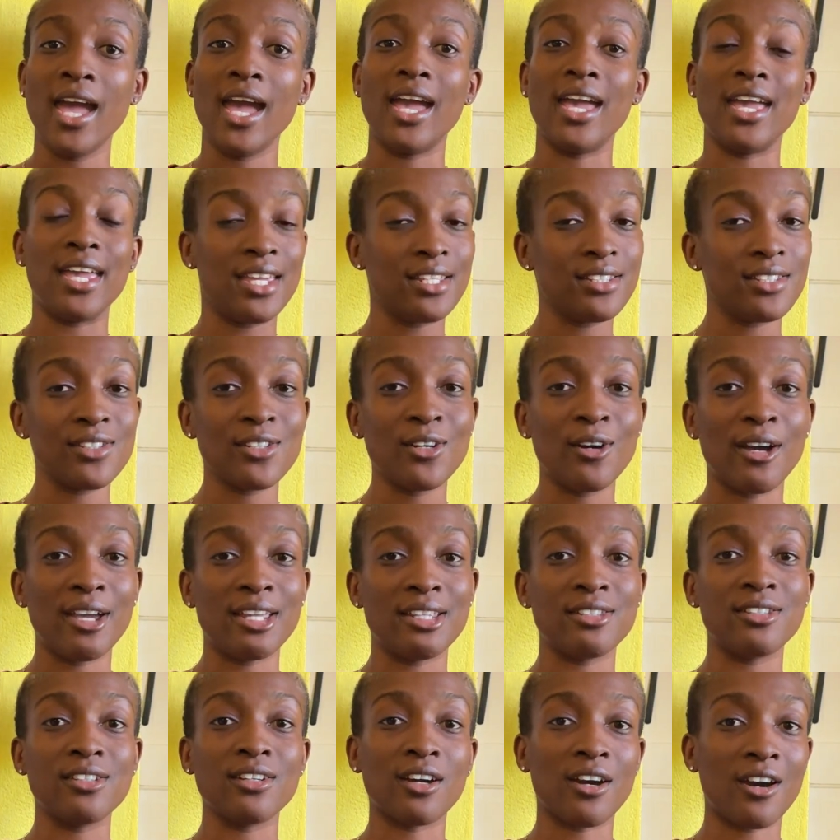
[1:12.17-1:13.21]
it's
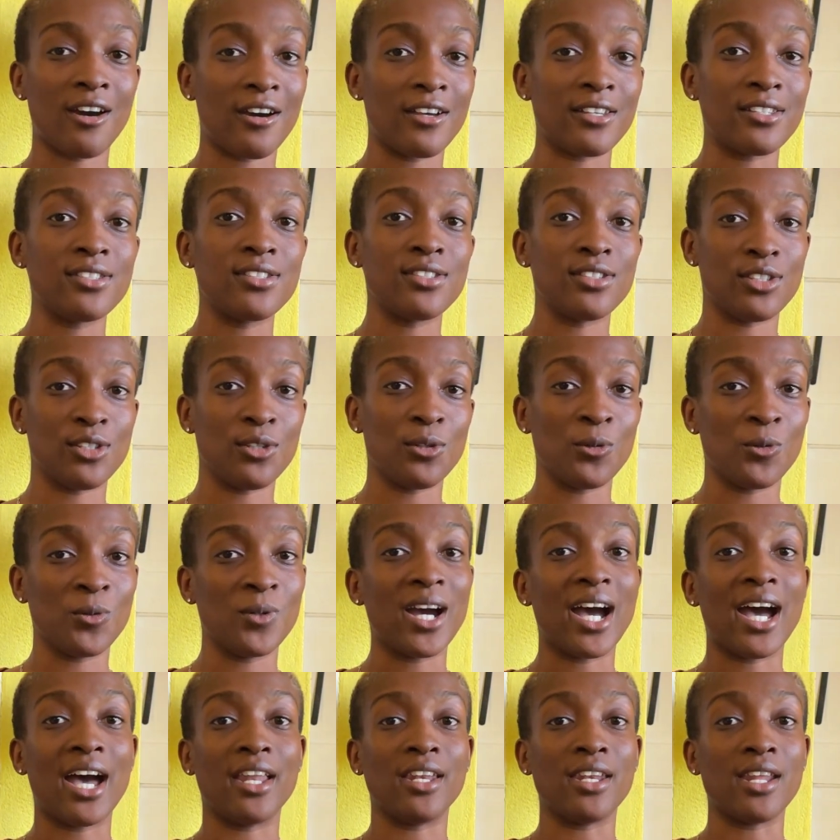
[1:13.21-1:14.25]
going to cost you
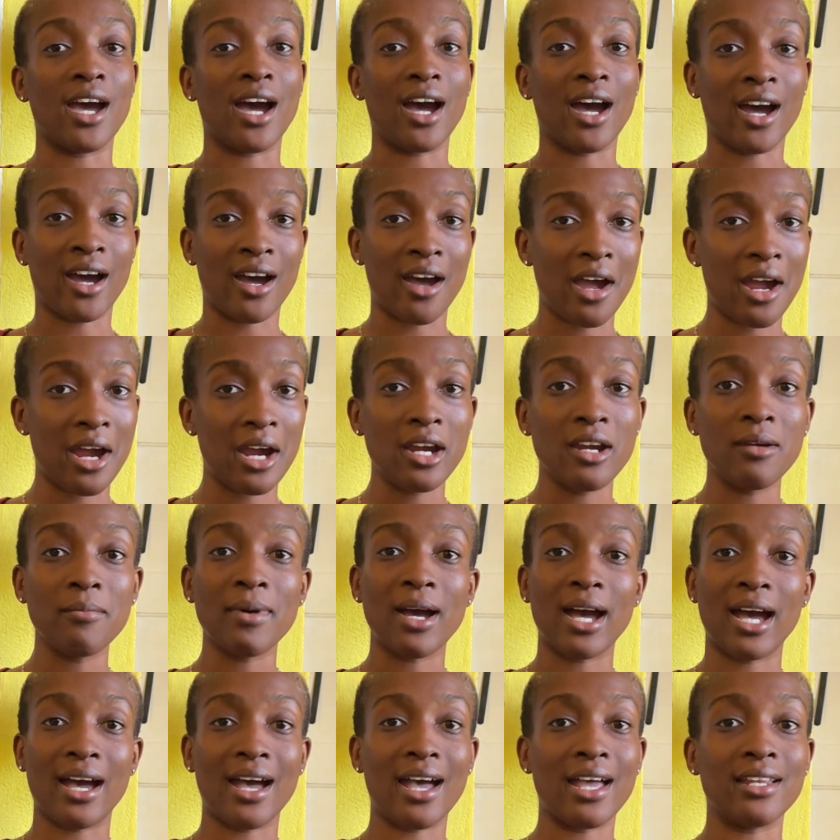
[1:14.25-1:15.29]
an arm
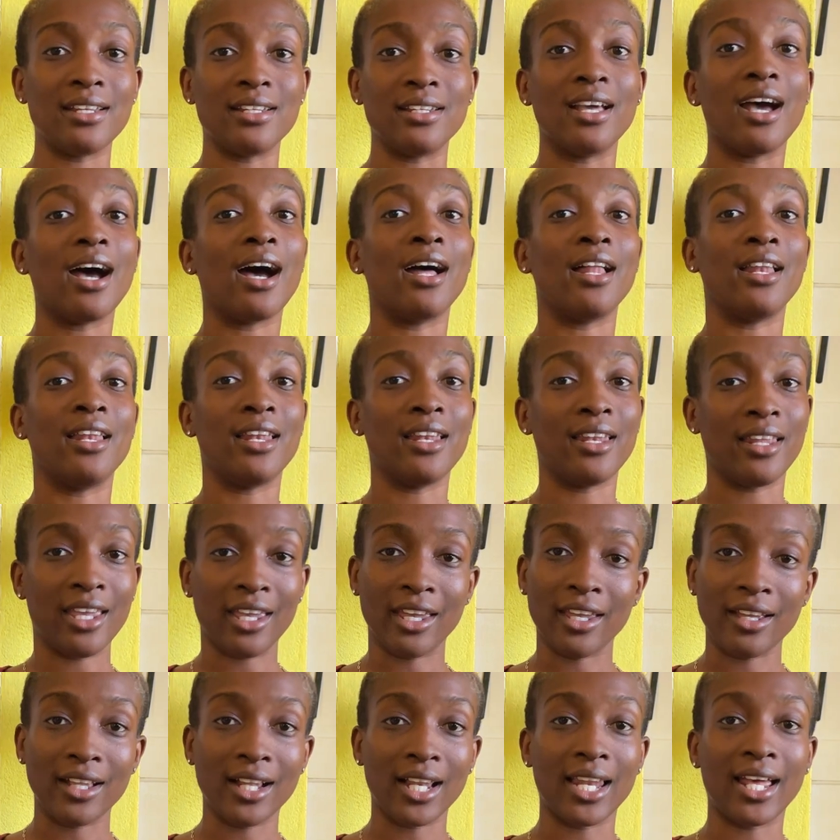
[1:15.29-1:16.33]
and a
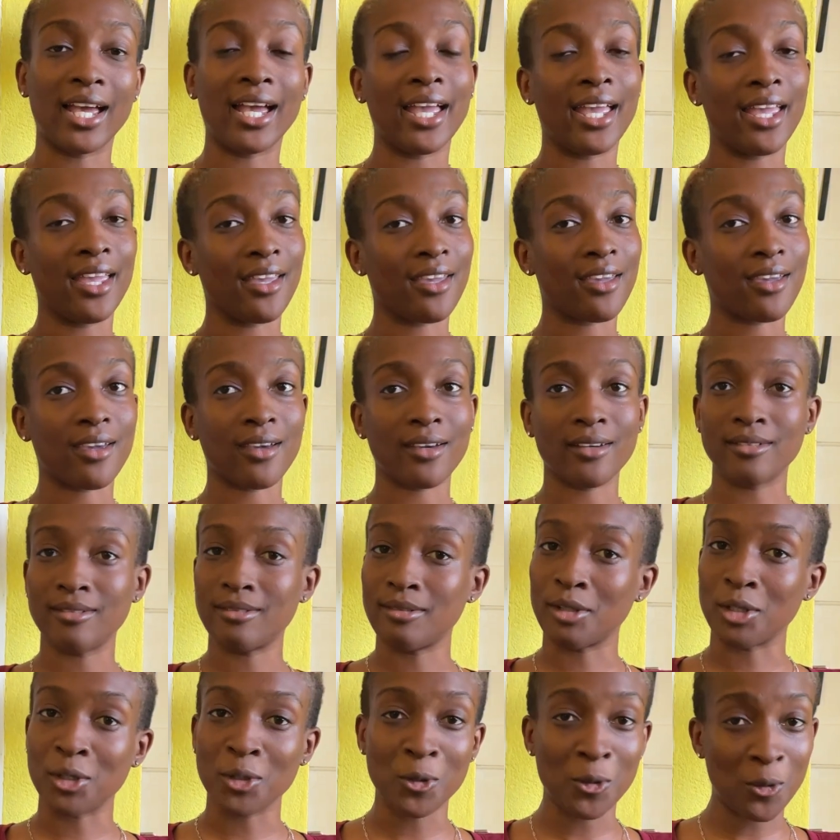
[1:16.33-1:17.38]
leg, like
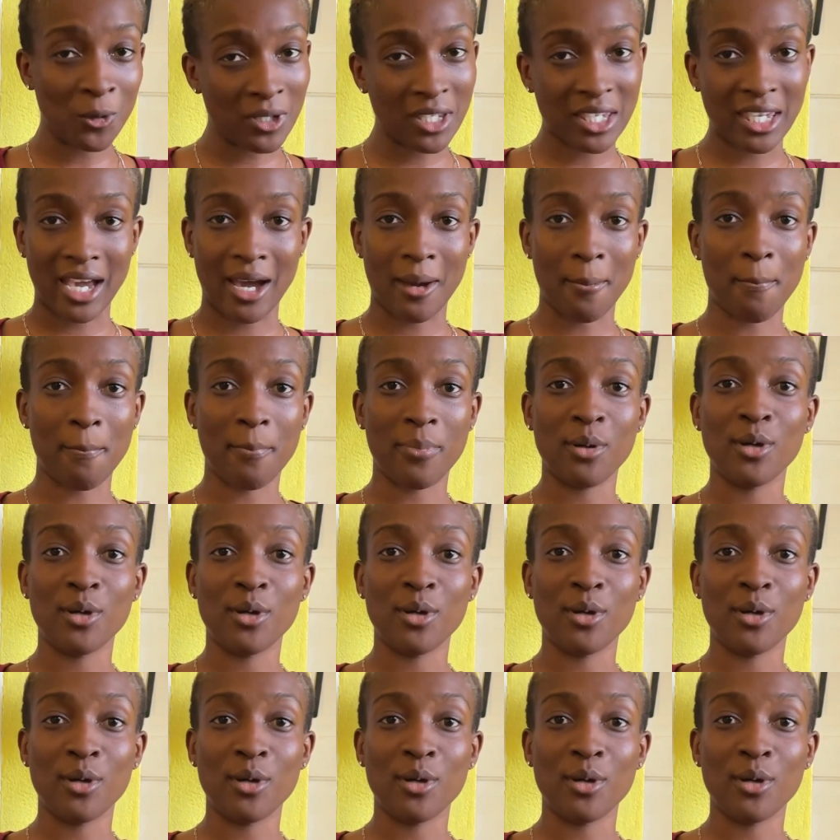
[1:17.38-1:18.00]
no cap.